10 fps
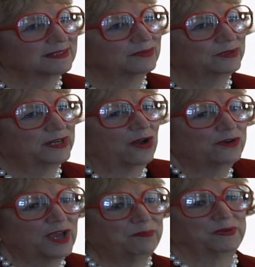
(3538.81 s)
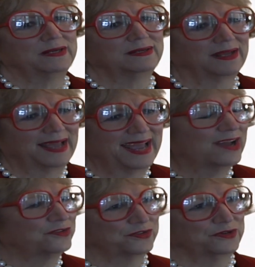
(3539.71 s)
We're caught up in
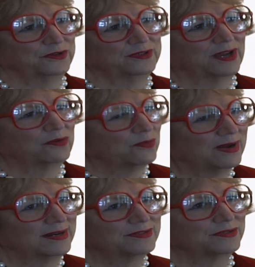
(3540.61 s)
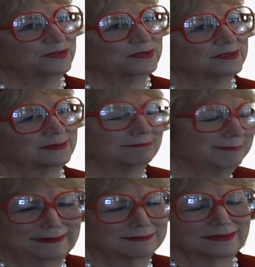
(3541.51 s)
how to, not why to.
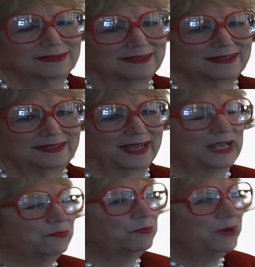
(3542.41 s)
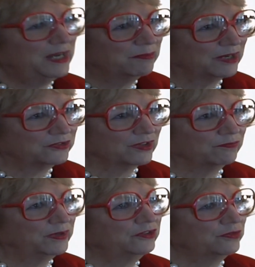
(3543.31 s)
I keep repeating
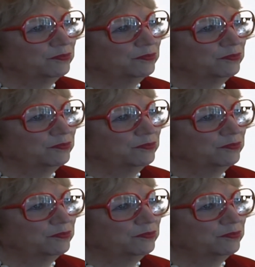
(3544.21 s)
myself, but it's